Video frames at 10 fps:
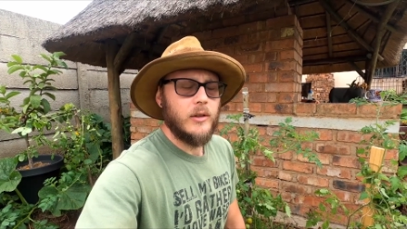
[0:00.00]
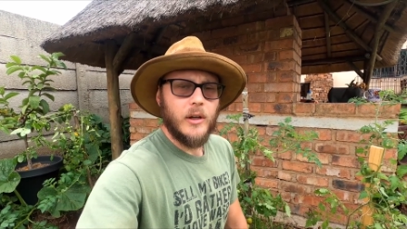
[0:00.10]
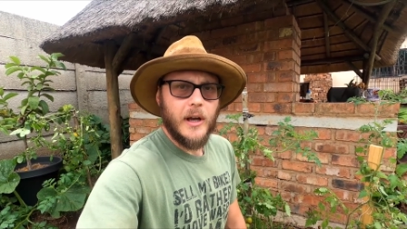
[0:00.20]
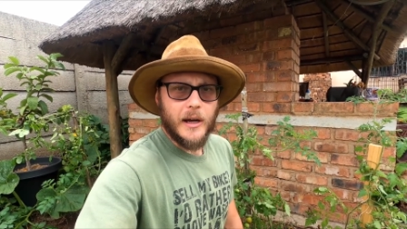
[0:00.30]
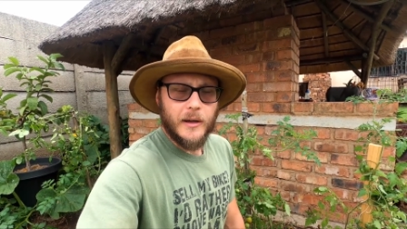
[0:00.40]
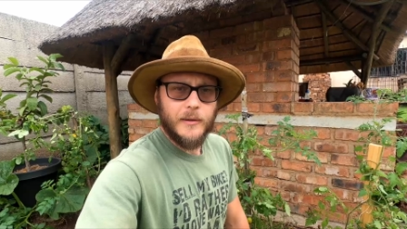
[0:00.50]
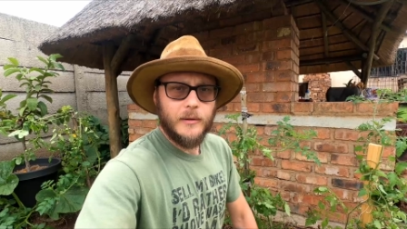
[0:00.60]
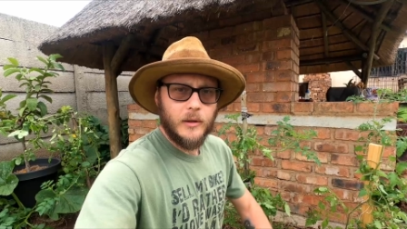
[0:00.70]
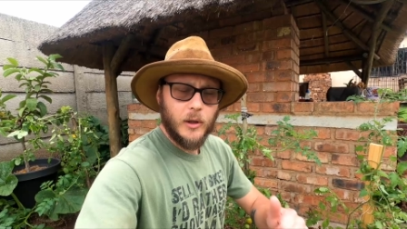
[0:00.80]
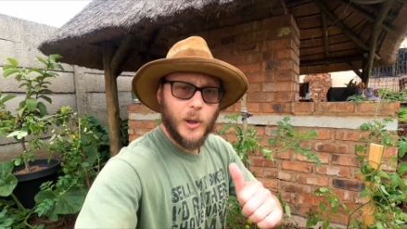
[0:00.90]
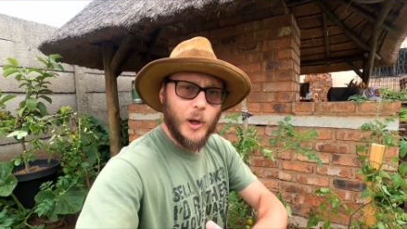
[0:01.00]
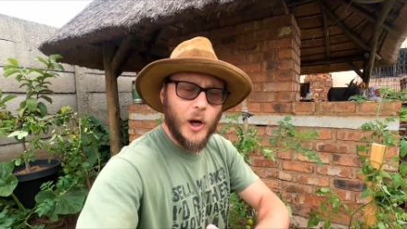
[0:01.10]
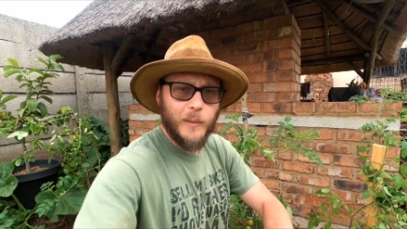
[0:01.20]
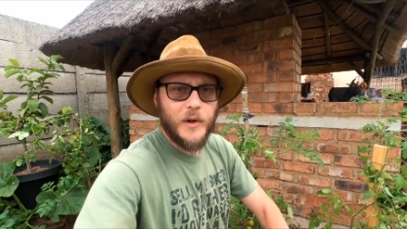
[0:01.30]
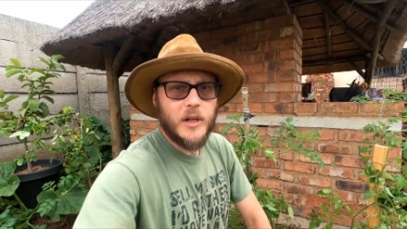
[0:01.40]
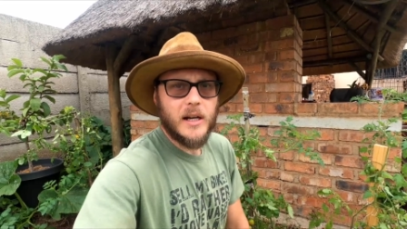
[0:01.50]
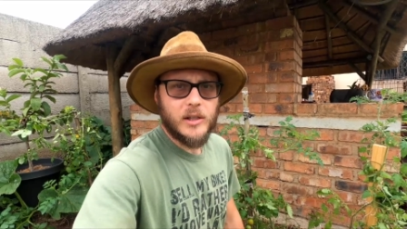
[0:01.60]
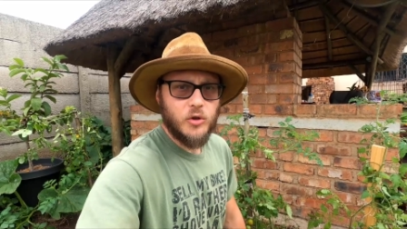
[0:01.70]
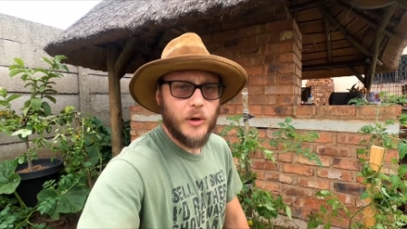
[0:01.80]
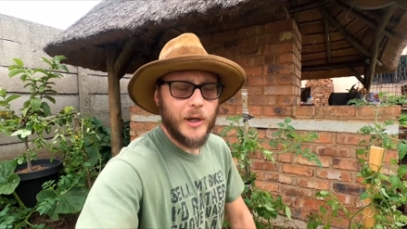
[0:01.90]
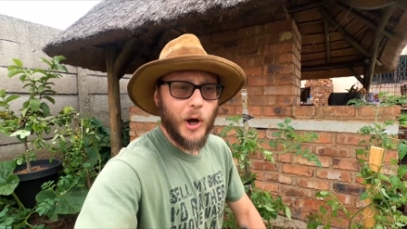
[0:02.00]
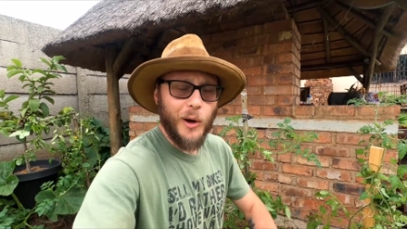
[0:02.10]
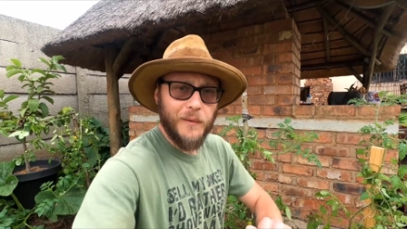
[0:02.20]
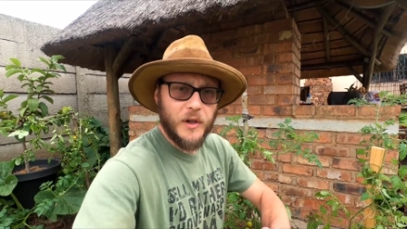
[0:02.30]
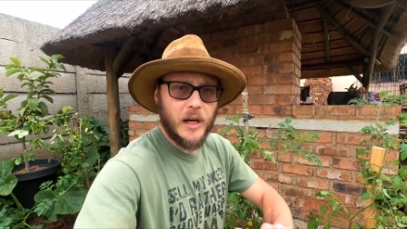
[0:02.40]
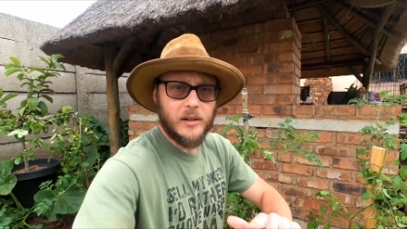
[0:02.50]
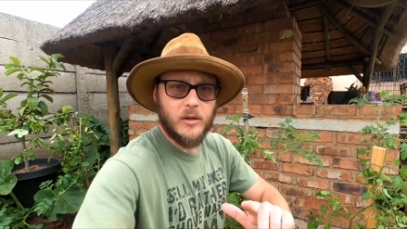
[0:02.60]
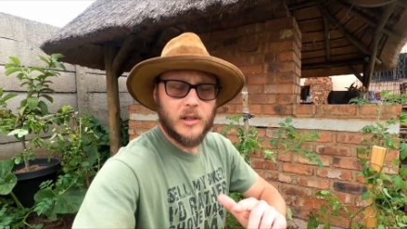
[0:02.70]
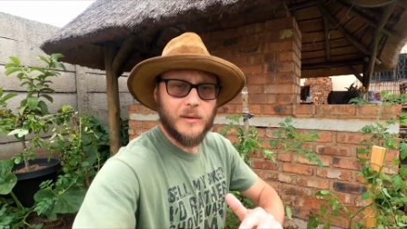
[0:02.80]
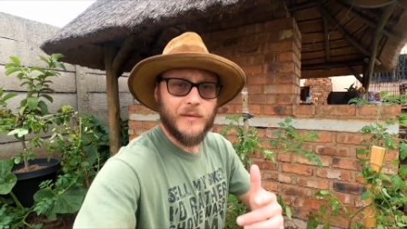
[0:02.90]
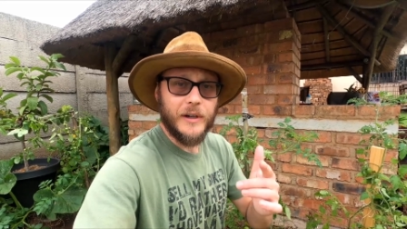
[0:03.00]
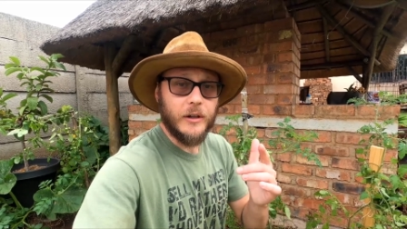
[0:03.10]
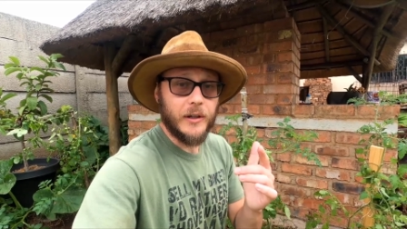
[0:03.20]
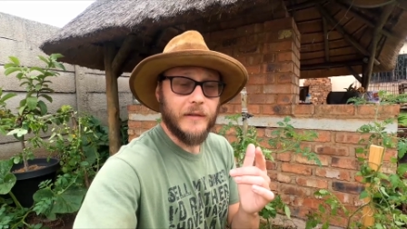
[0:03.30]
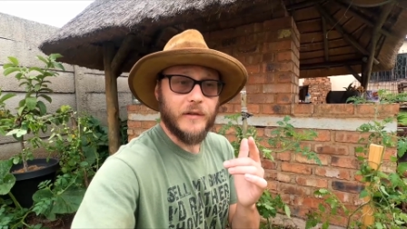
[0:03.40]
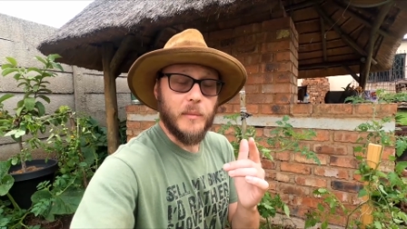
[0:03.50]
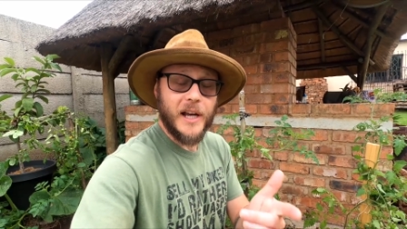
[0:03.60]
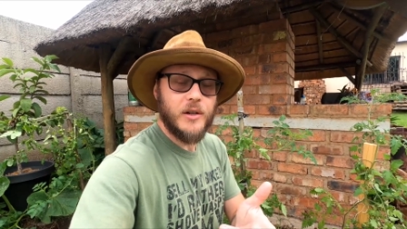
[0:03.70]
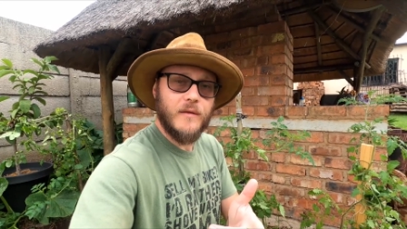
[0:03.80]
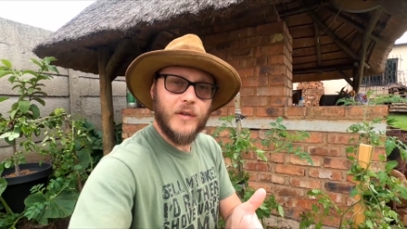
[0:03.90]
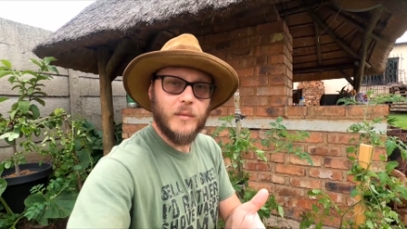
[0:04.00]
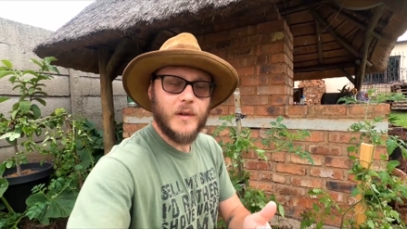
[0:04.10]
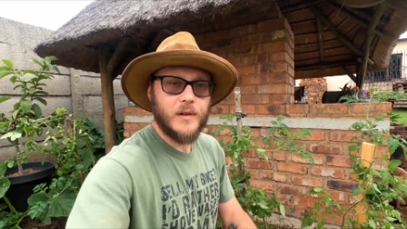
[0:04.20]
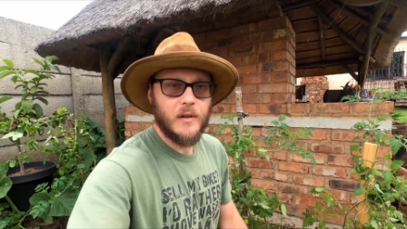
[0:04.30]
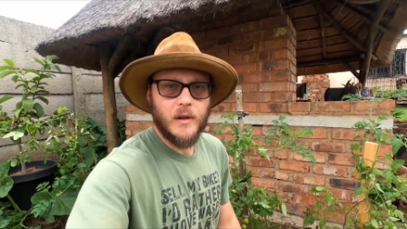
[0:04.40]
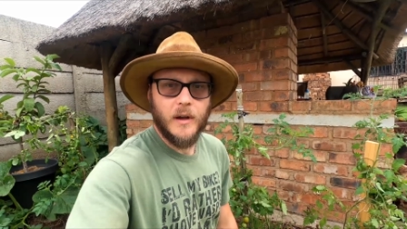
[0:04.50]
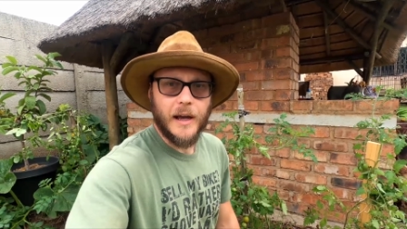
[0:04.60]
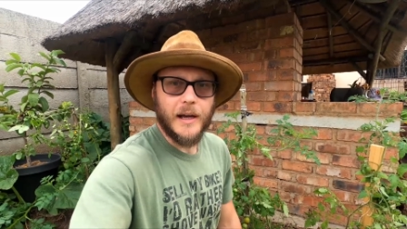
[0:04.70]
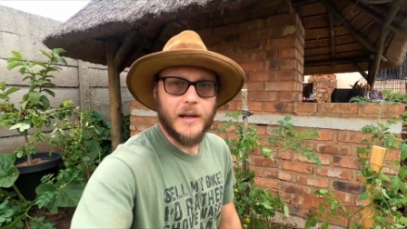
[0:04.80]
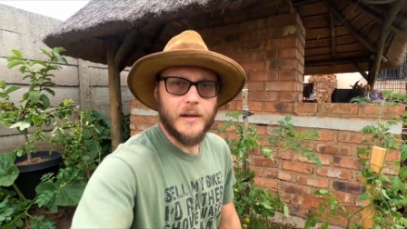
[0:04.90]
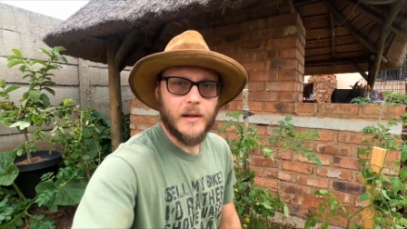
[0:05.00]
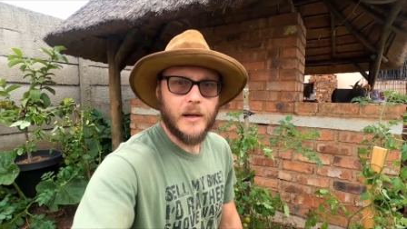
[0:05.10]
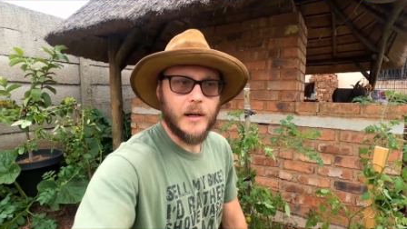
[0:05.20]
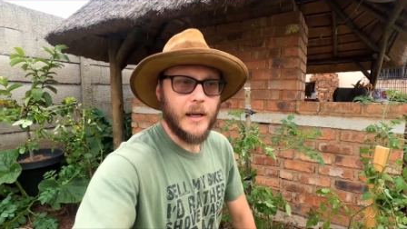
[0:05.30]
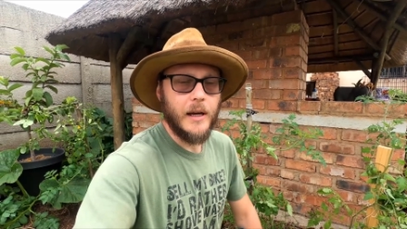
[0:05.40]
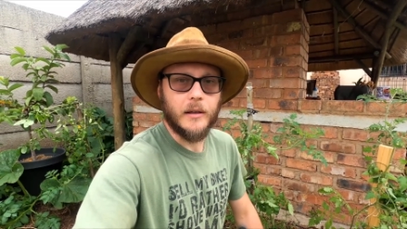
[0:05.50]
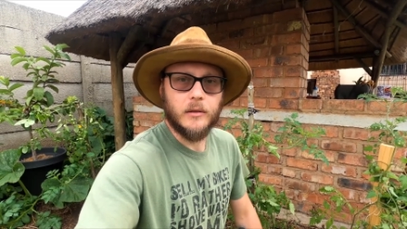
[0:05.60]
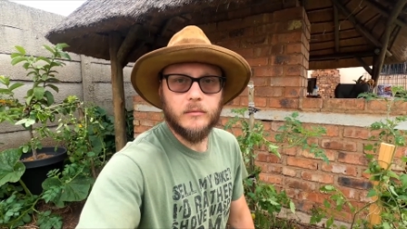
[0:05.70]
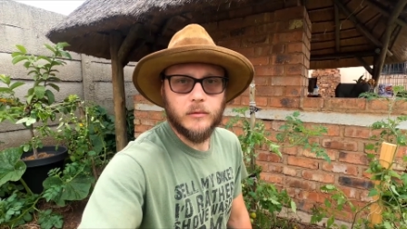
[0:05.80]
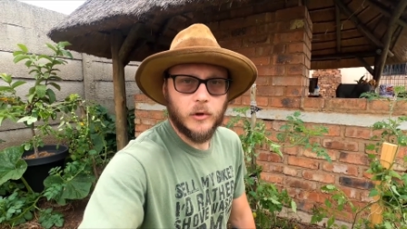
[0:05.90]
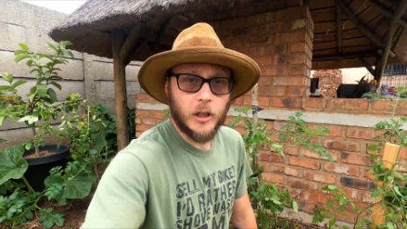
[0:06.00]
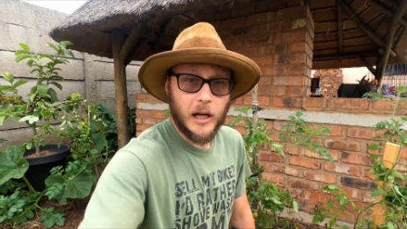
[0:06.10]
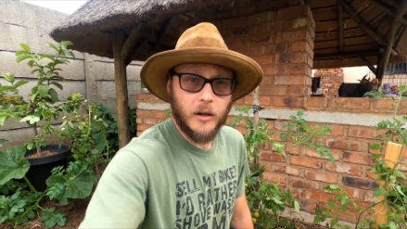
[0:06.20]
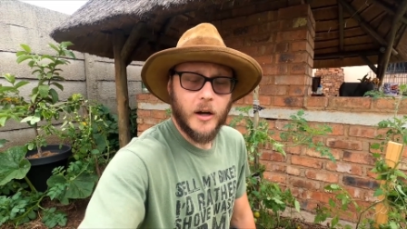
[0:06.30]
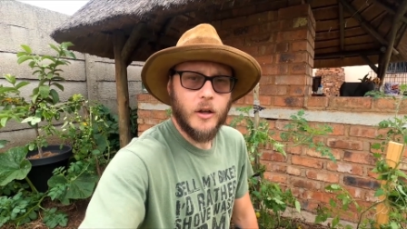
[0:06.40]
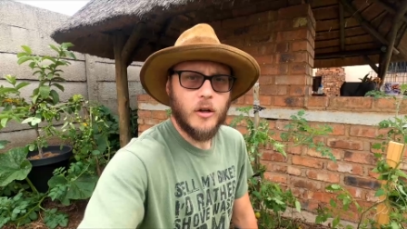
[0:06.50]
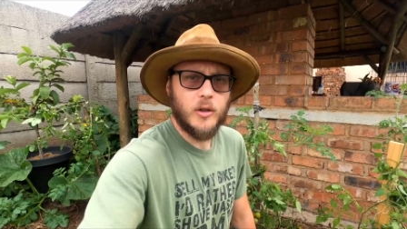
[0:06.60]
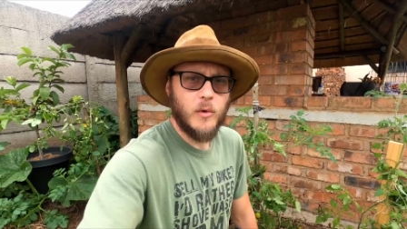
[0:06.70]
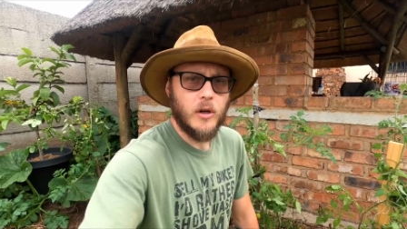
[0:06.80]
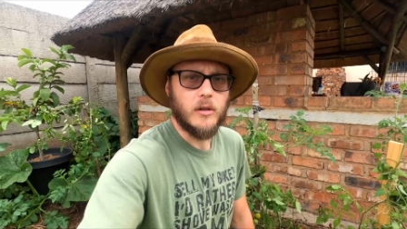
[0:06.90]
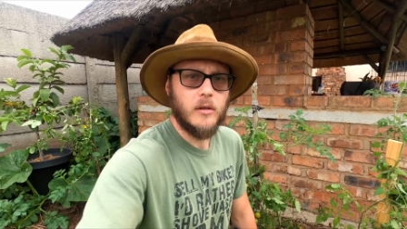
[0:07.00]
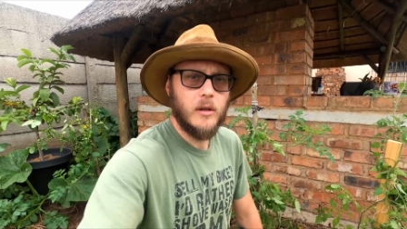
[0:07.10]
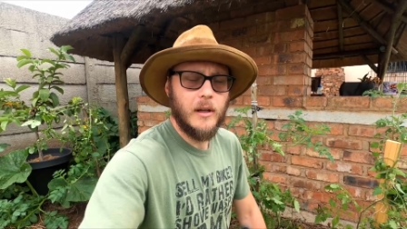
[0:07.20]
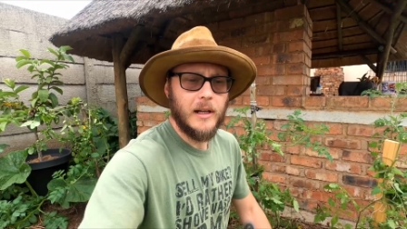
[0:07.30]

So yeah, hopefully you guys enjoyed. Hopefully you guys got some very good information from this. And yeah, good luck growing your own tomatoes.